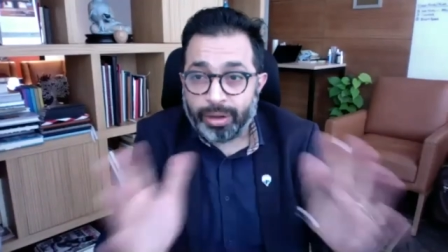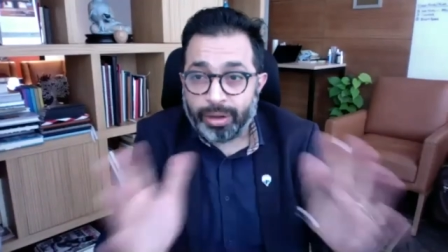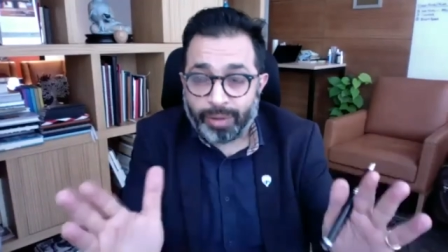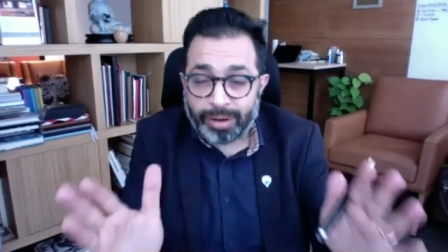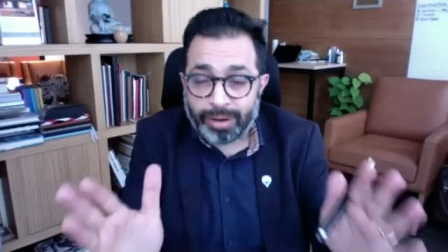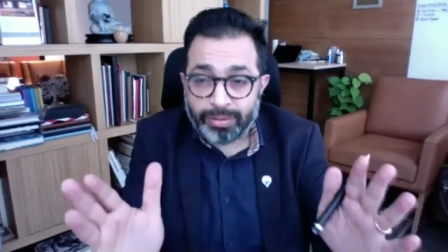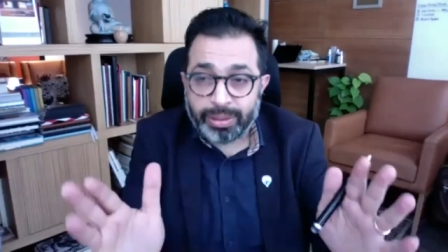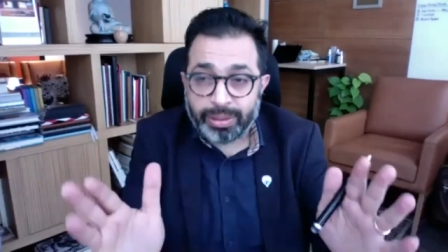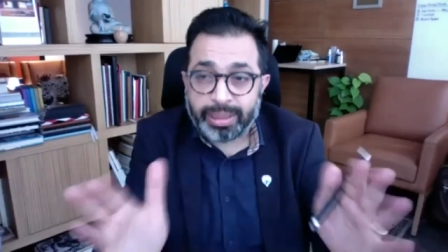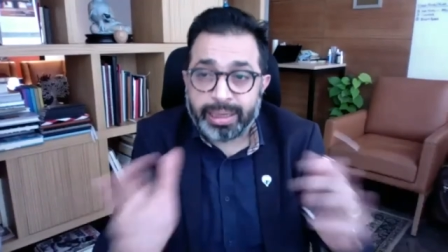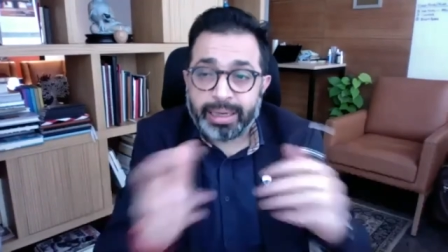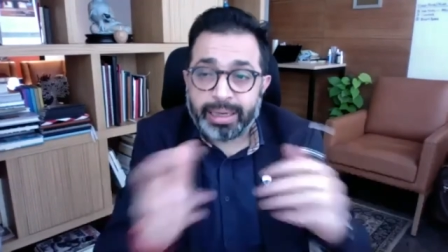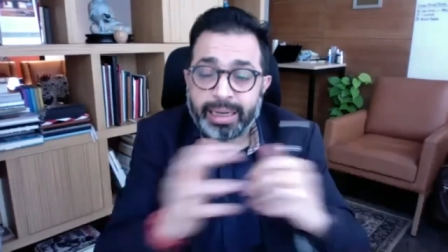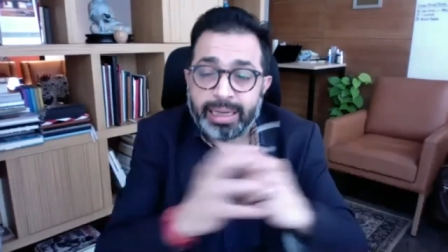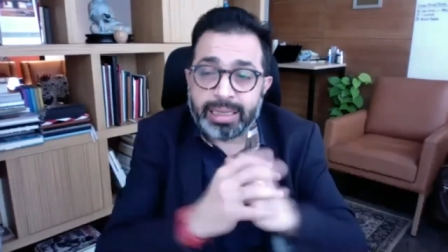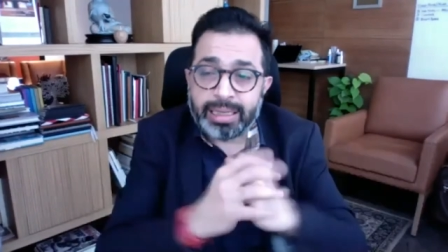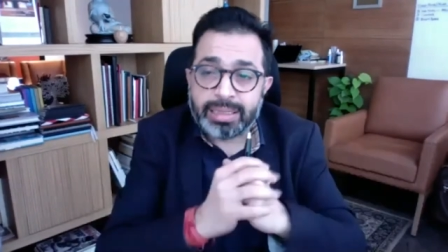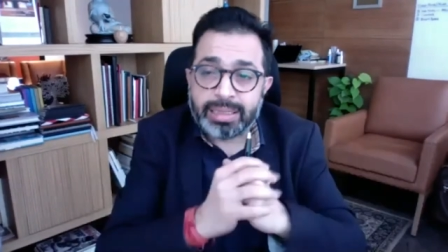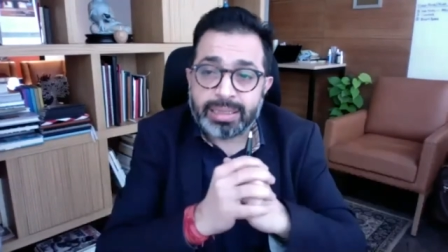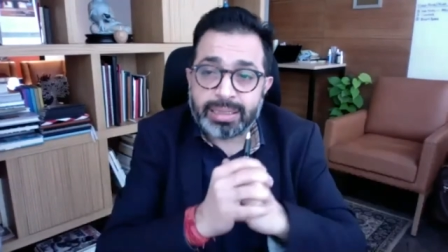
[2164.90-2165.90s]
One of the
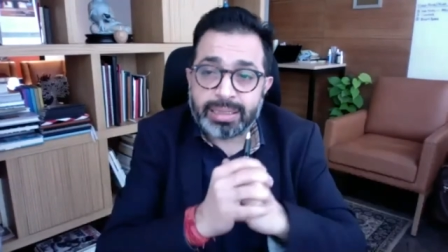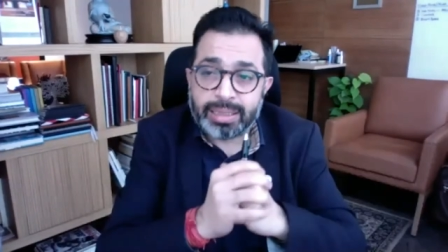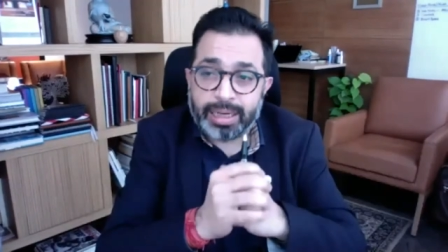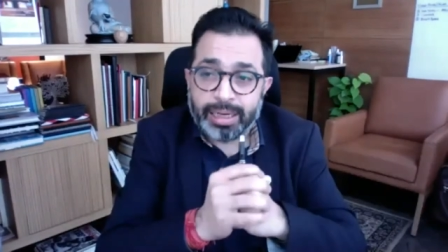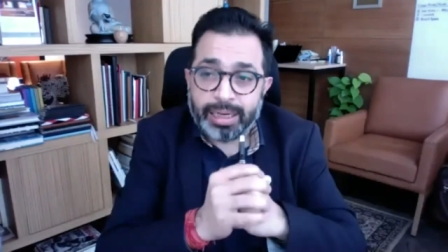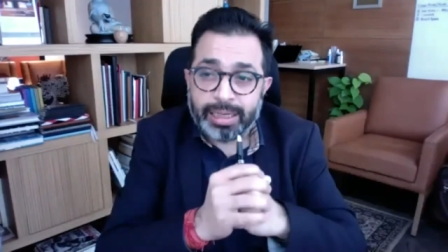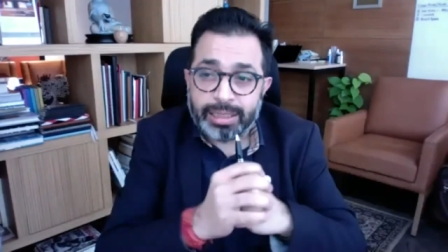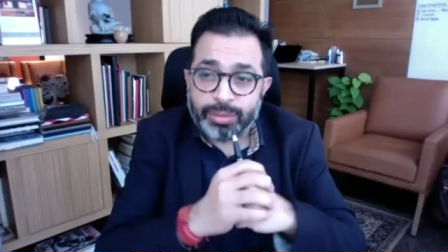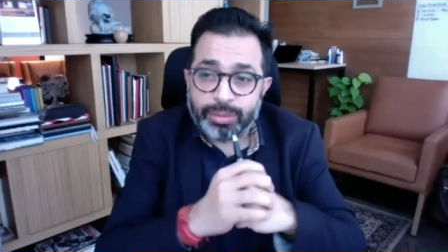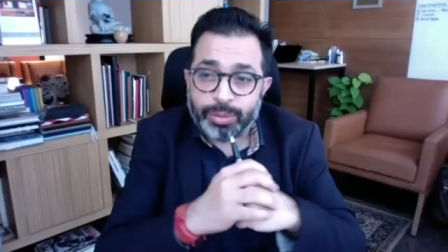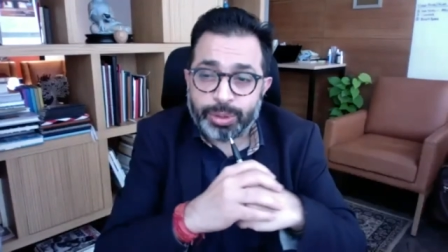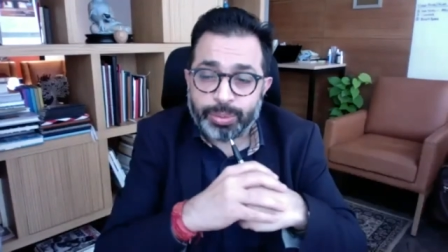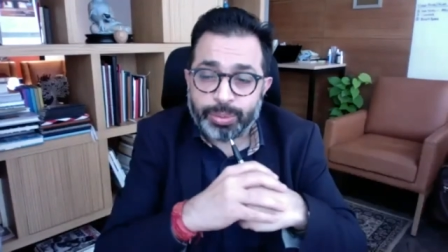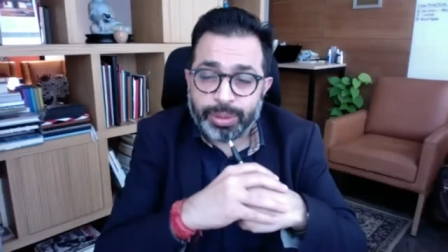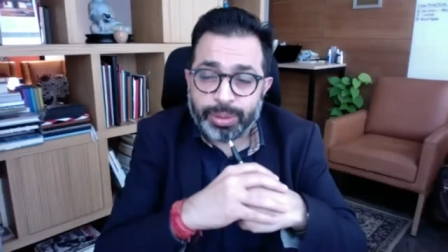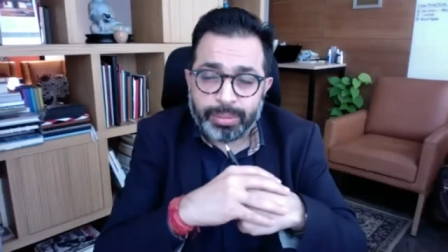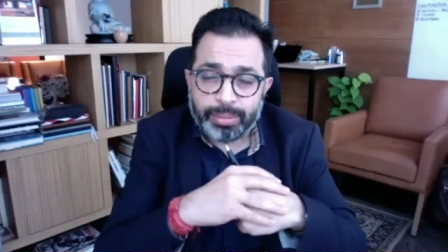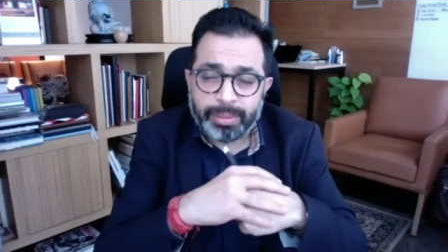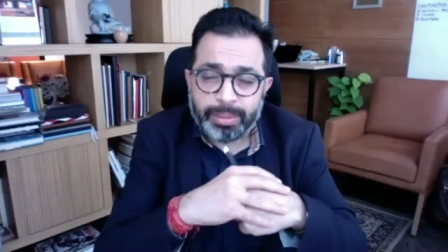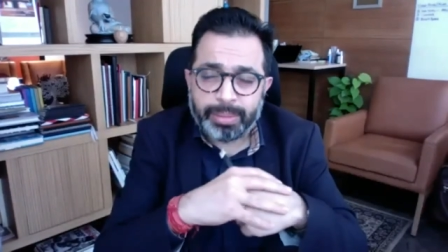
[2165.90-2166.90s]
case studies, which
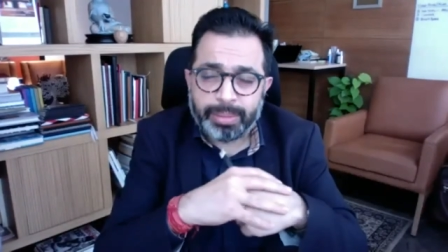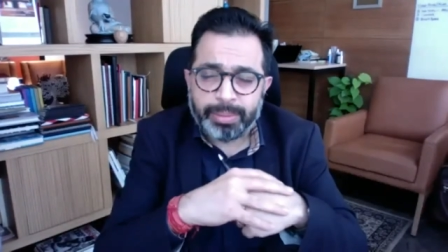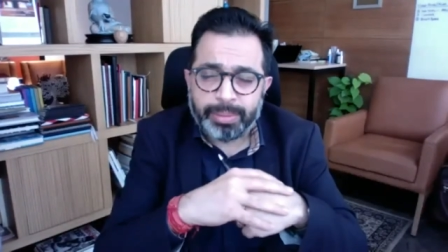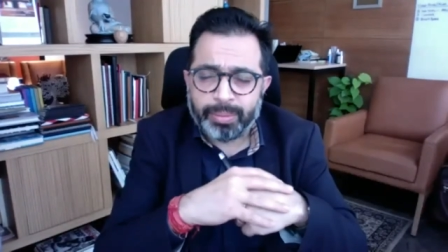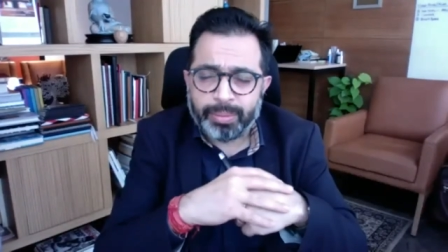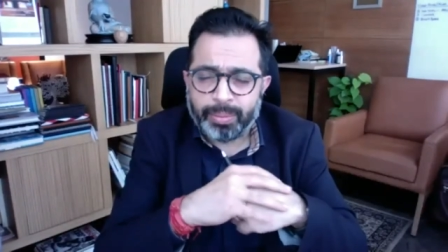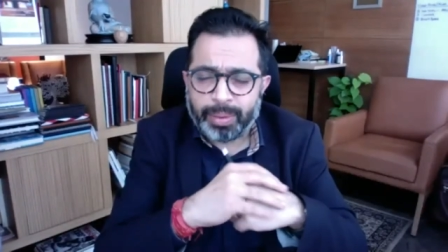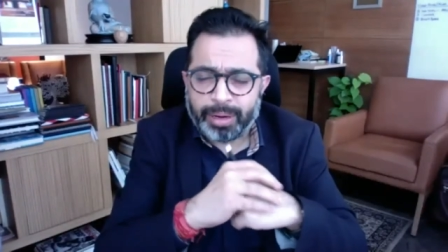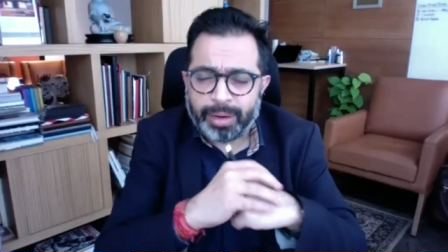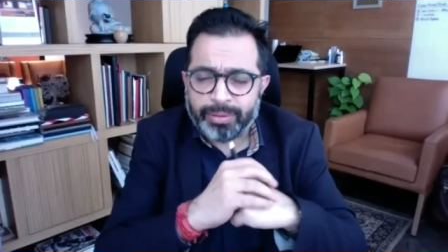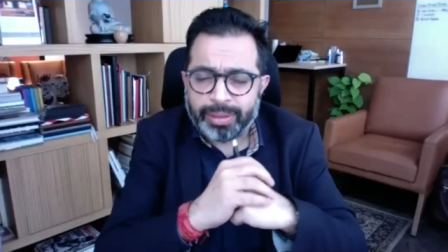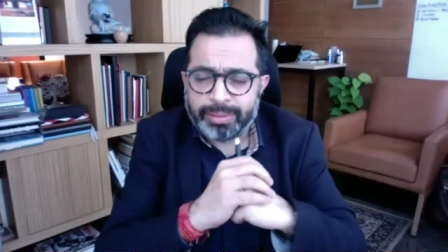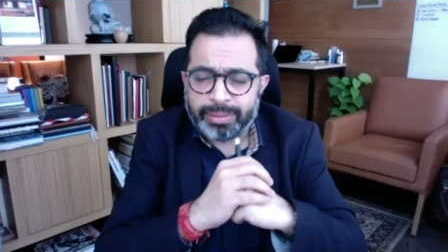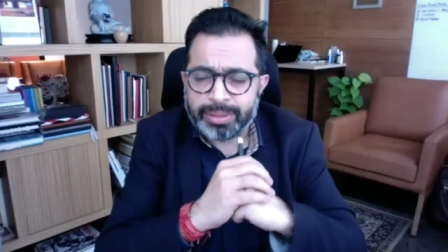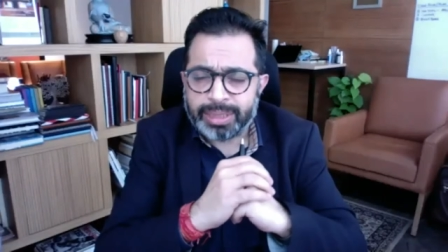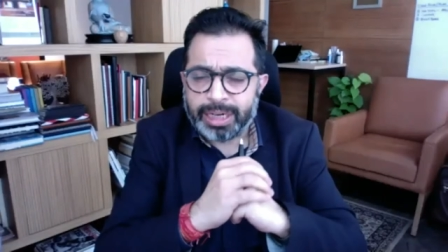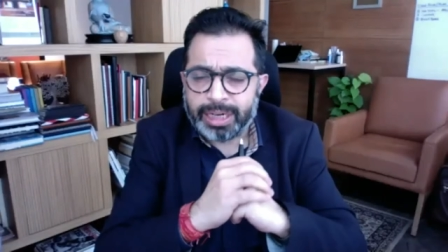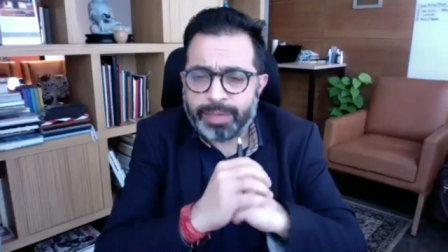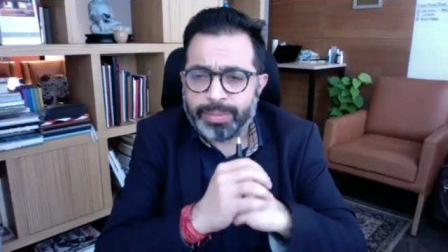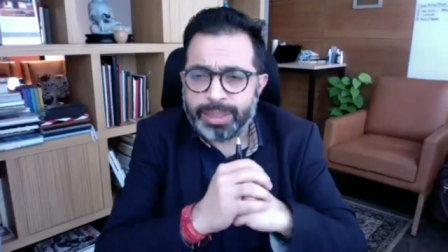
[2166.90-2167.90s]
were when one of the
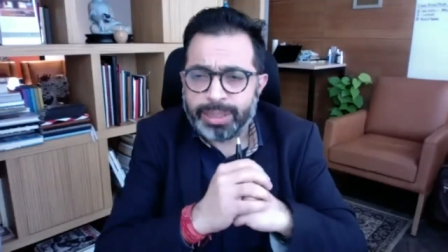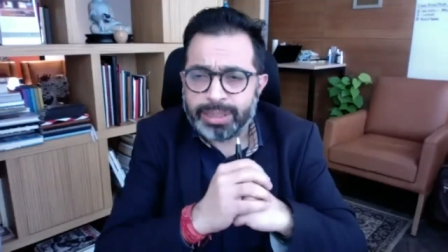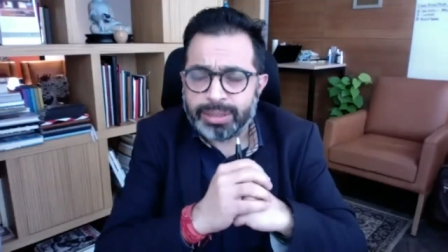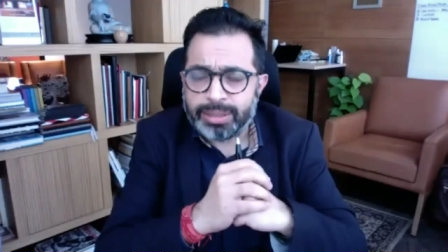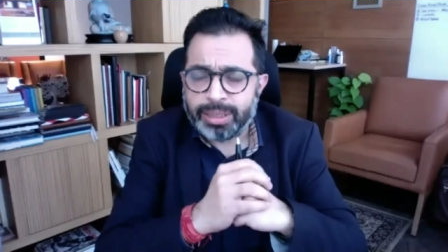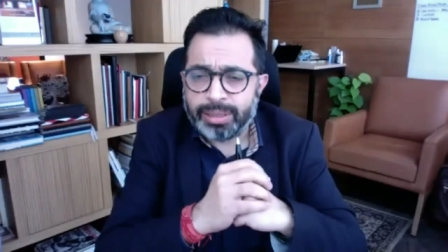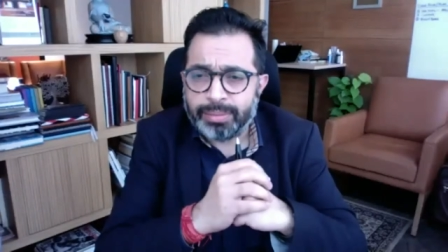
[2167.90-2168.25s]
statements